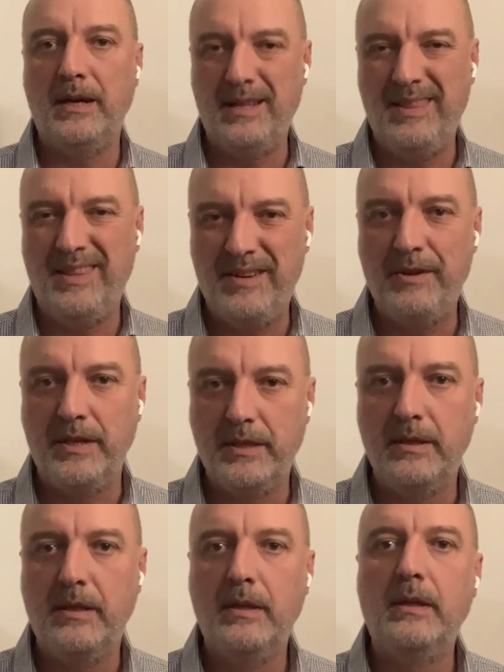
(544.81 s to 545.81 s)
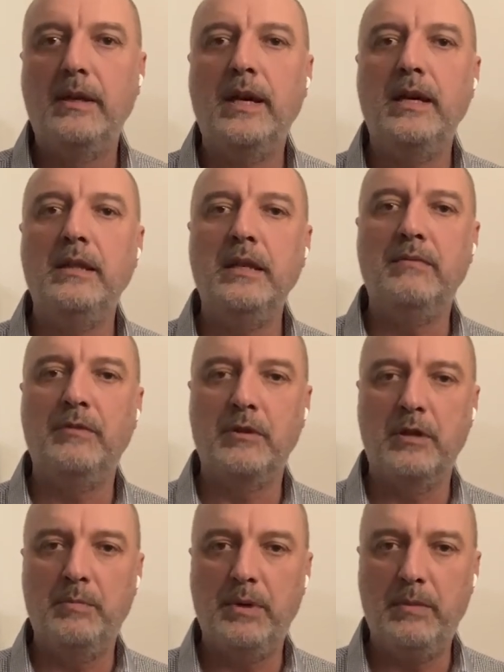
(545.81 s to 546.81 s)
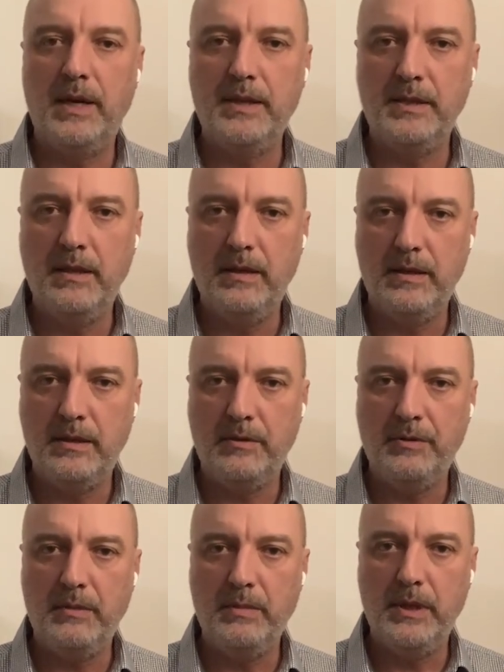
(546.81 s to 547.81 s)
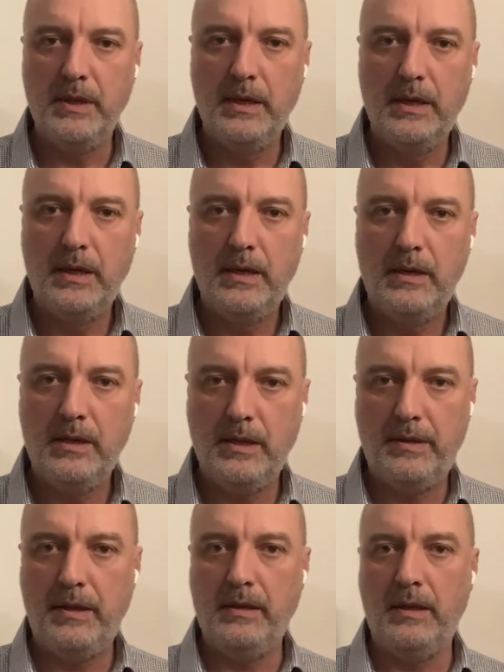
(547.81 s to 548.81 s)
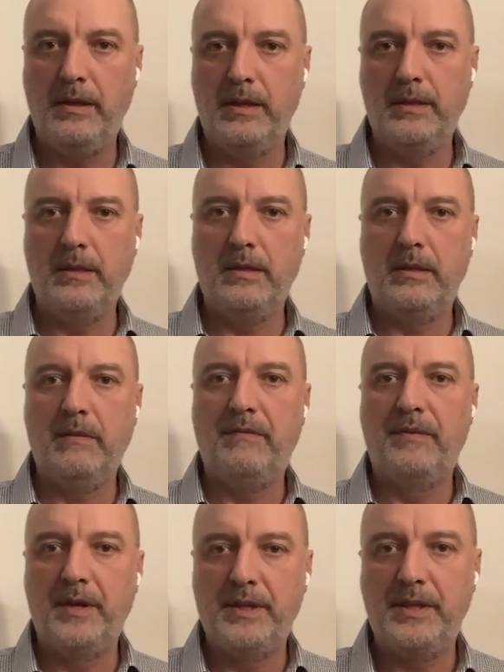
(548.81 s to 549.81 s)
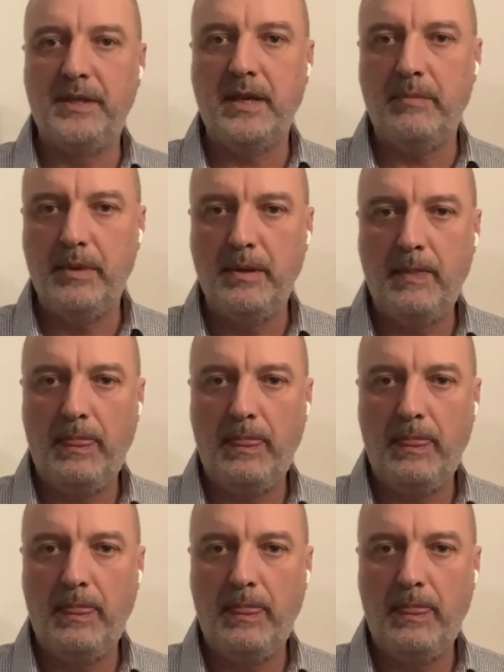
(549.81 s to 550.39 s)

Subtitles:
there is a need for compromise in this agreement. And I think that this is the first step.